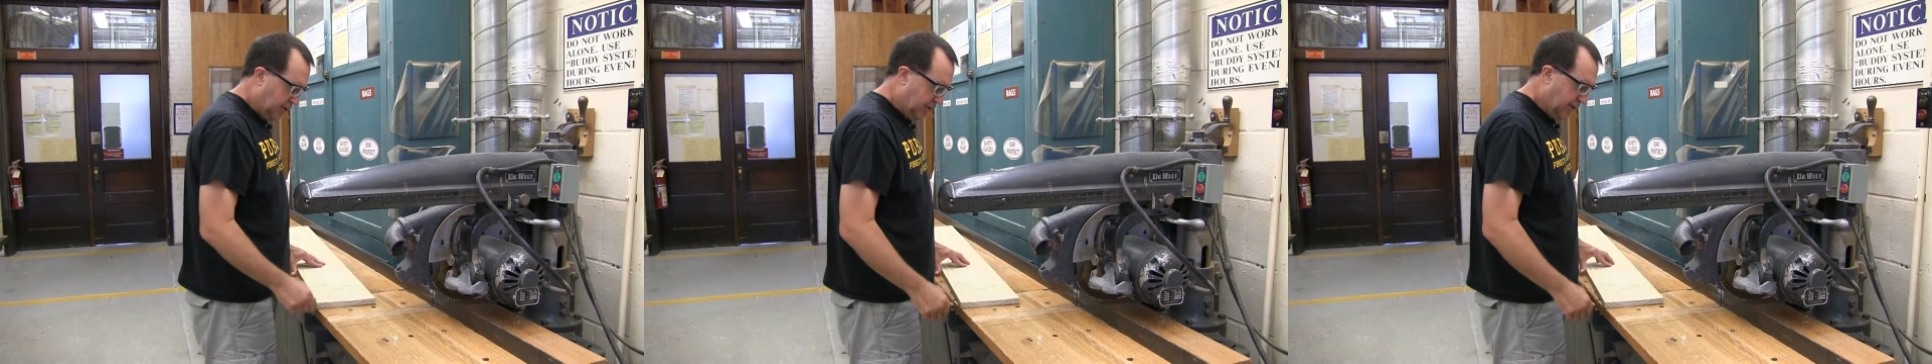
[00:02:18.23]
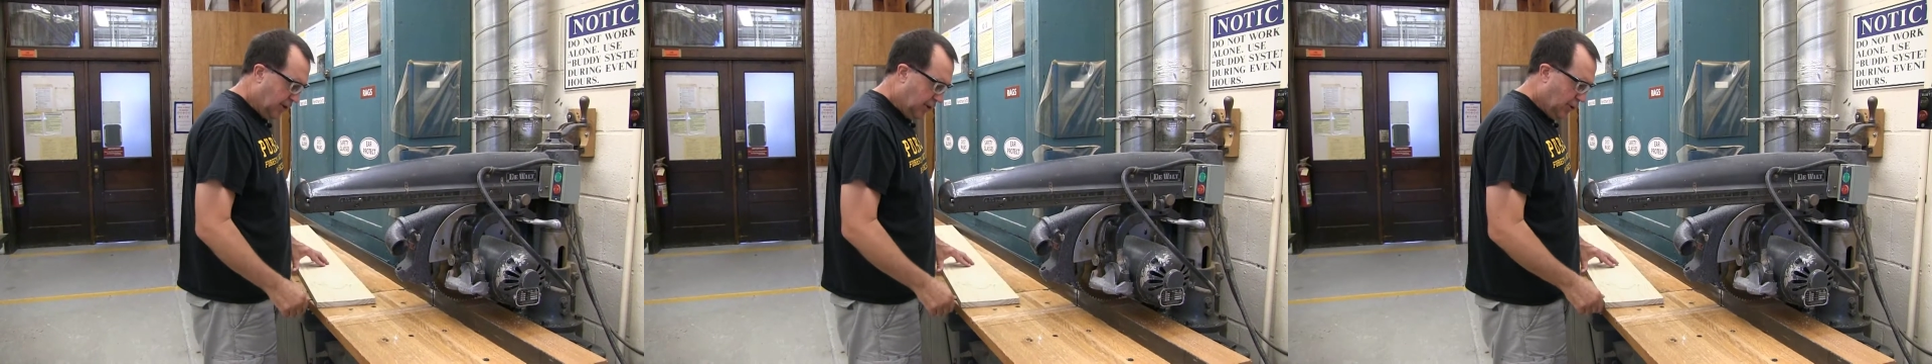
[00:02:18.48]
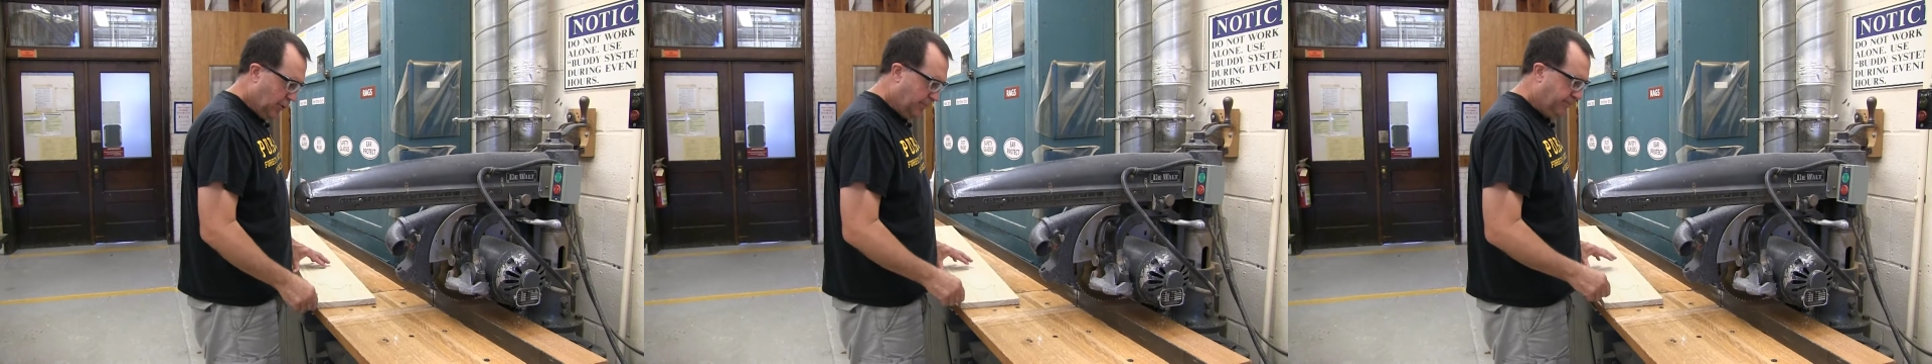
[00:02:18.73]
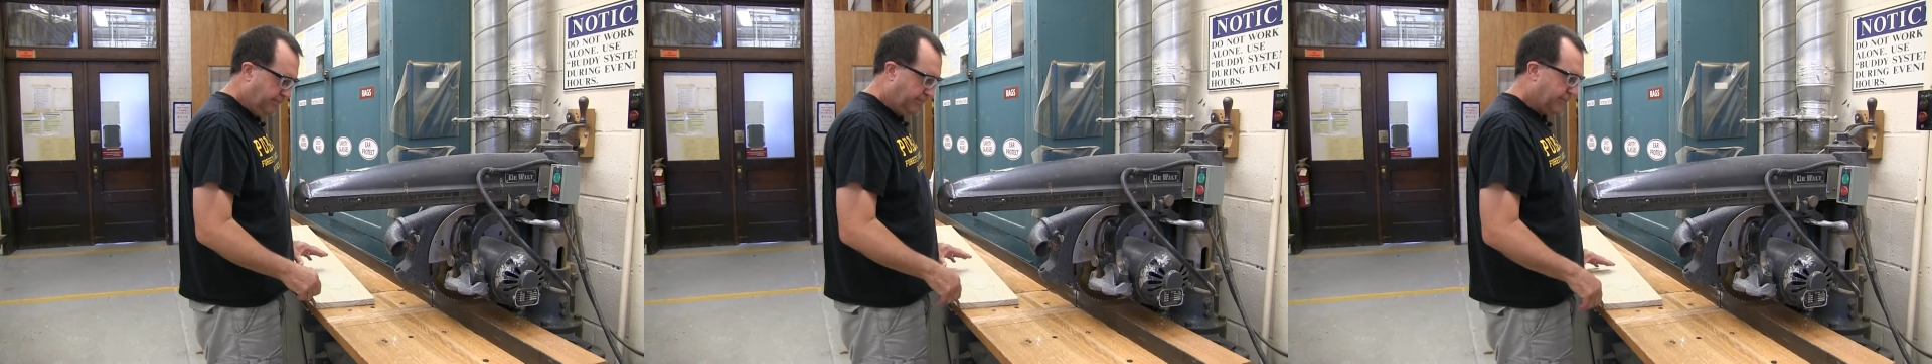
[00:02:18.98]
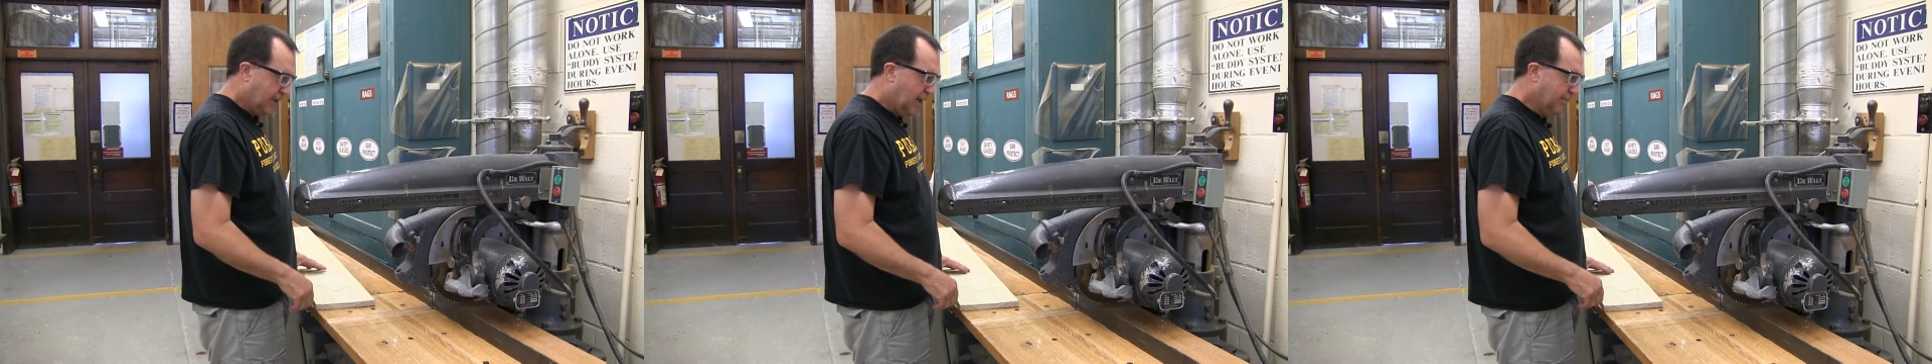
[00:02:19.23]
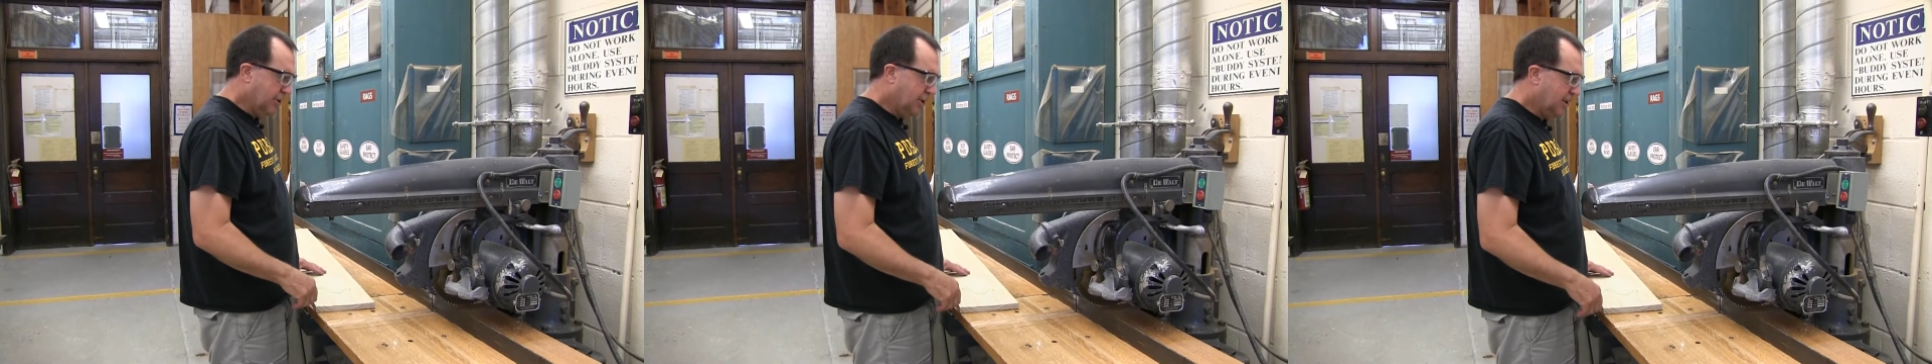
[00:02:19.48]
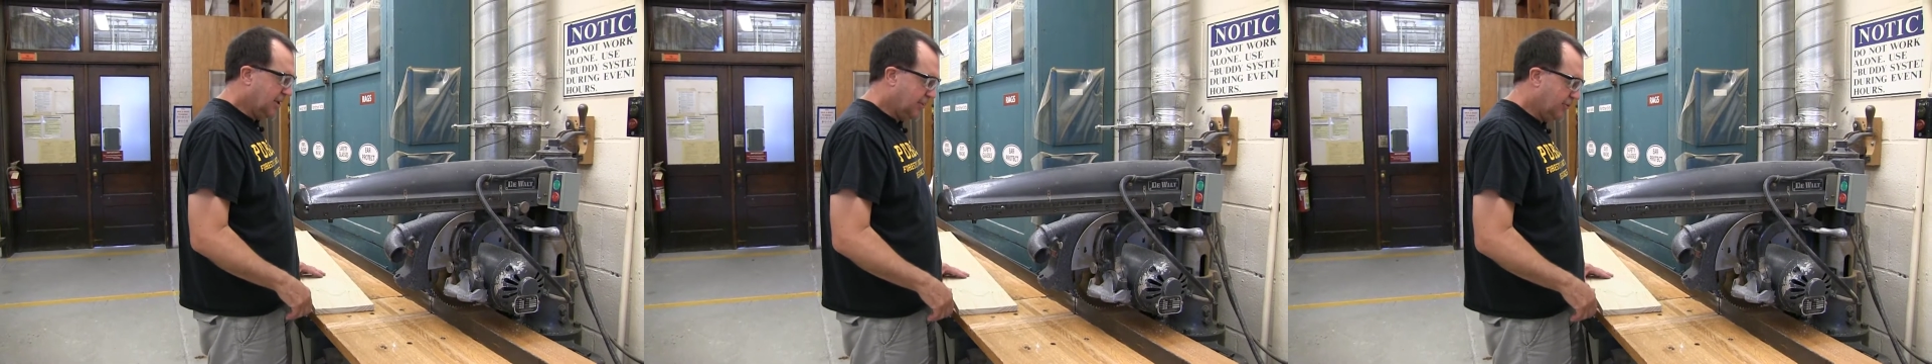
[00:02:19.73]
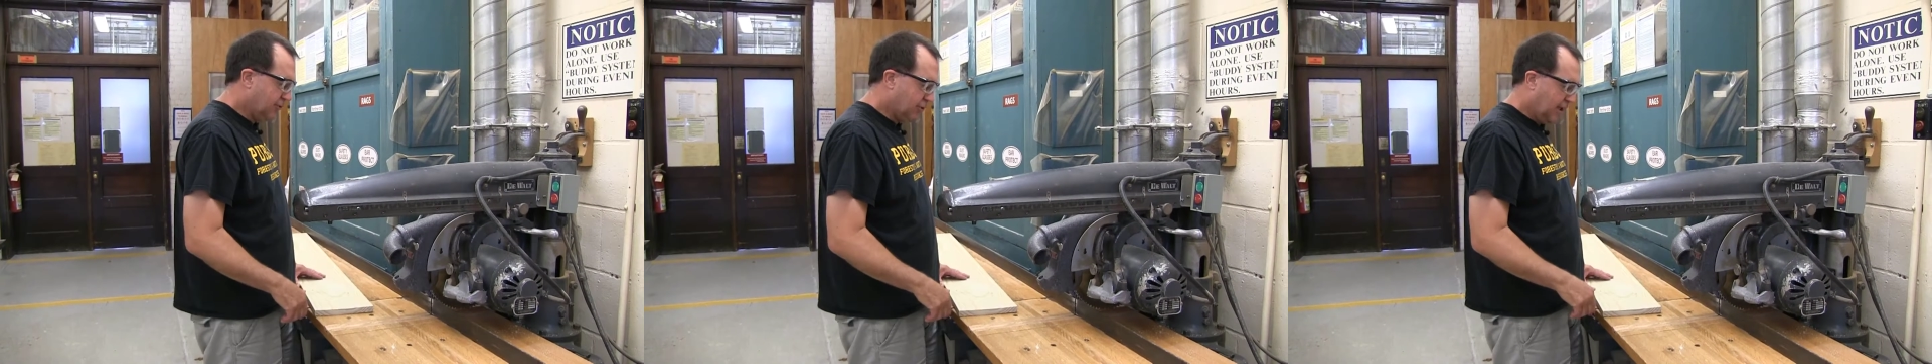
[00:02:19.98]
So I'm going to
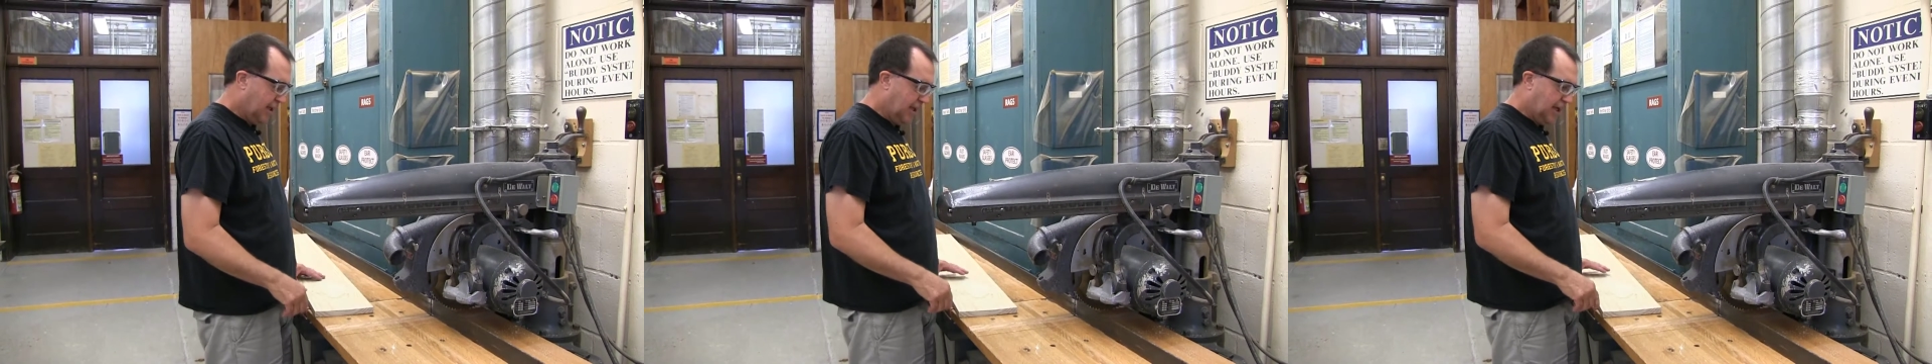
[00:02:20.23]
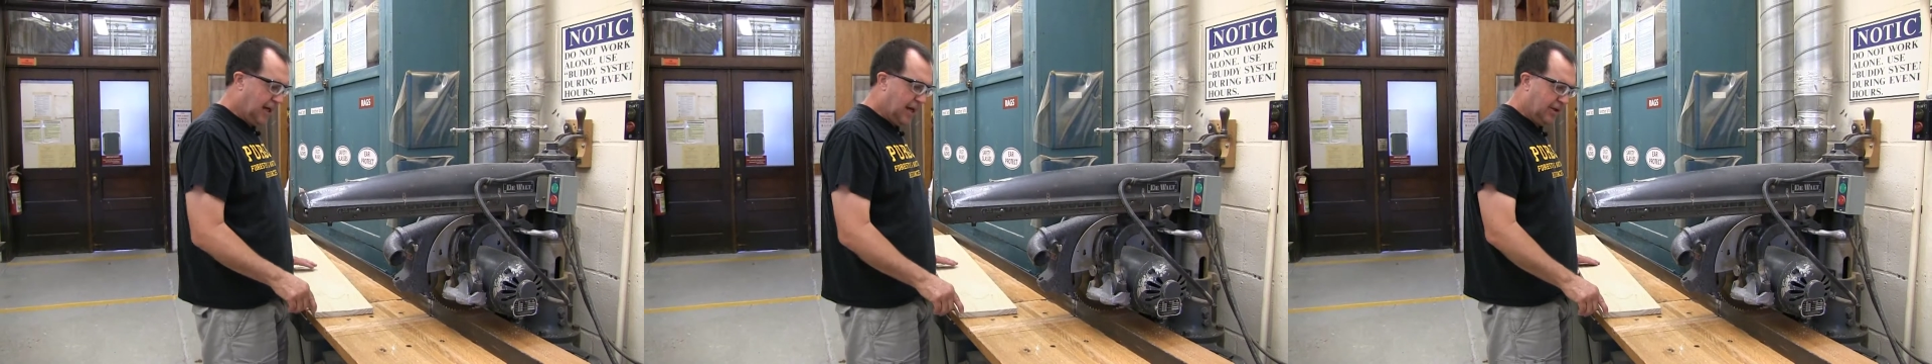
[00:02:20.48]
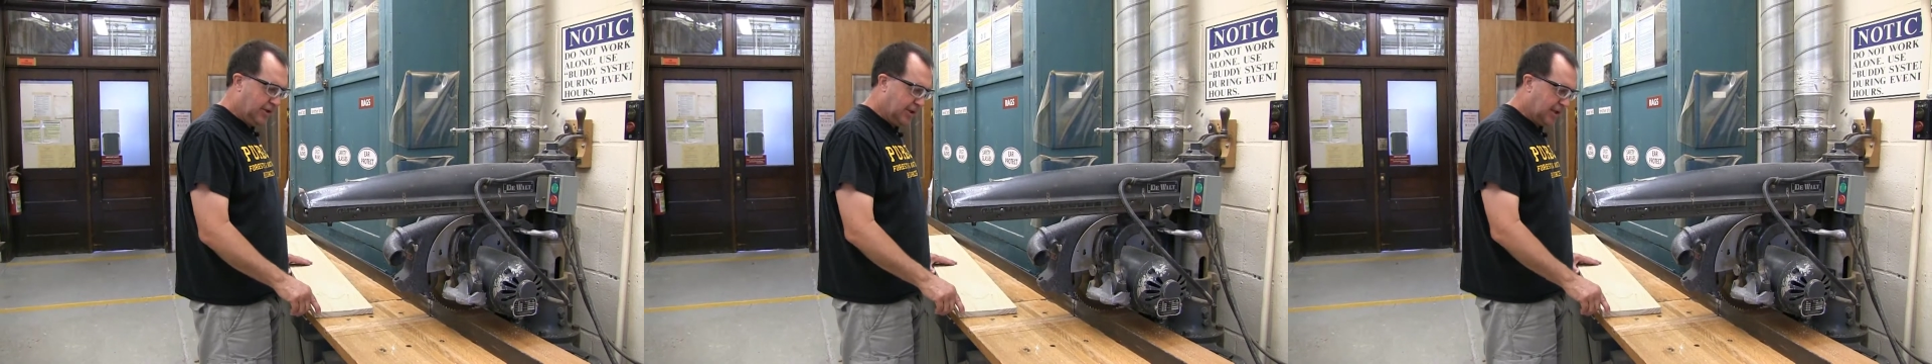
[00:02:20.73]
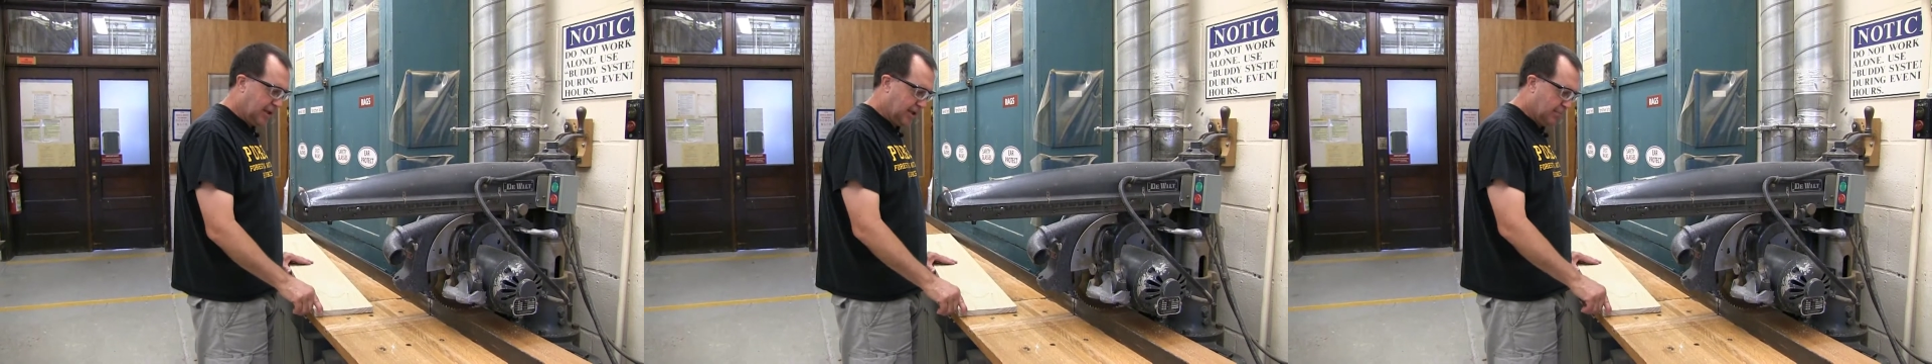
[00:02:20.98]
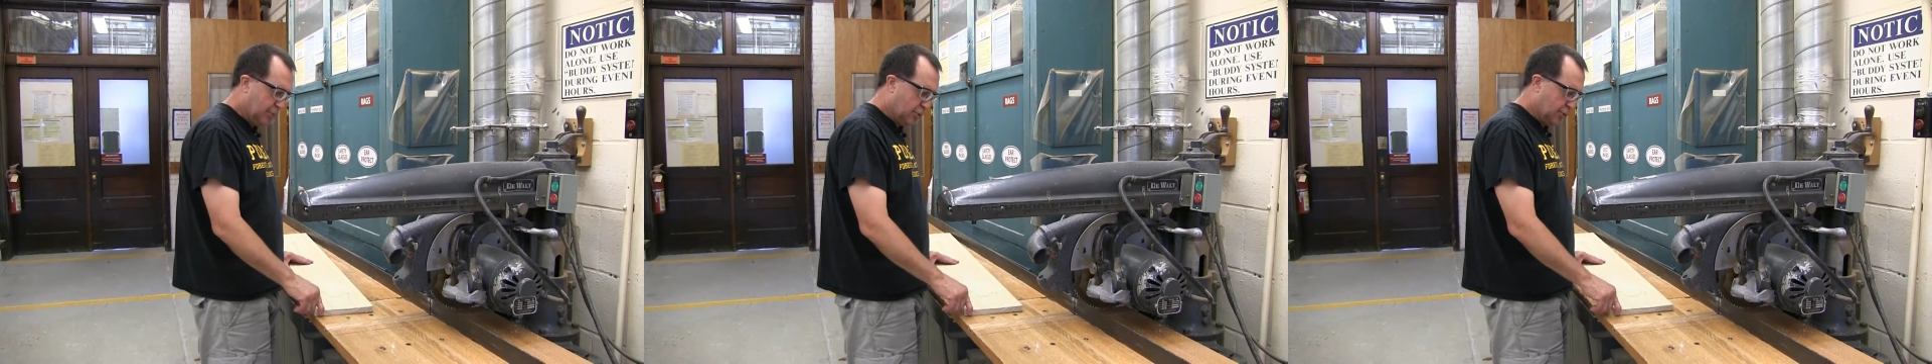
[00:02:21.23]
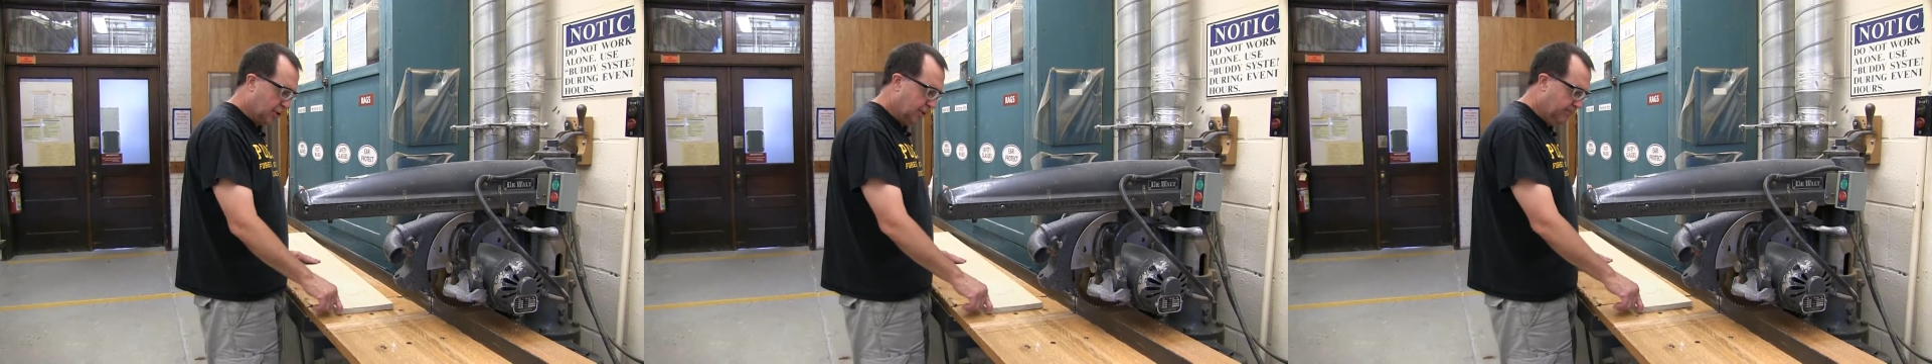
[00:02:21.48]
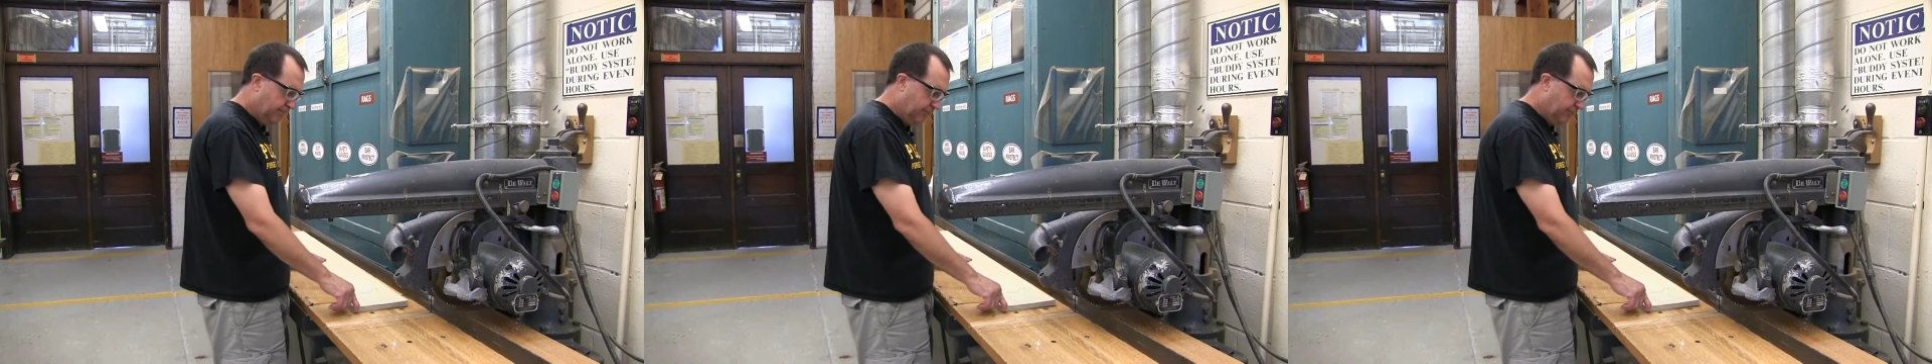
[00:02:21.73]
demonstrate how to cut a board,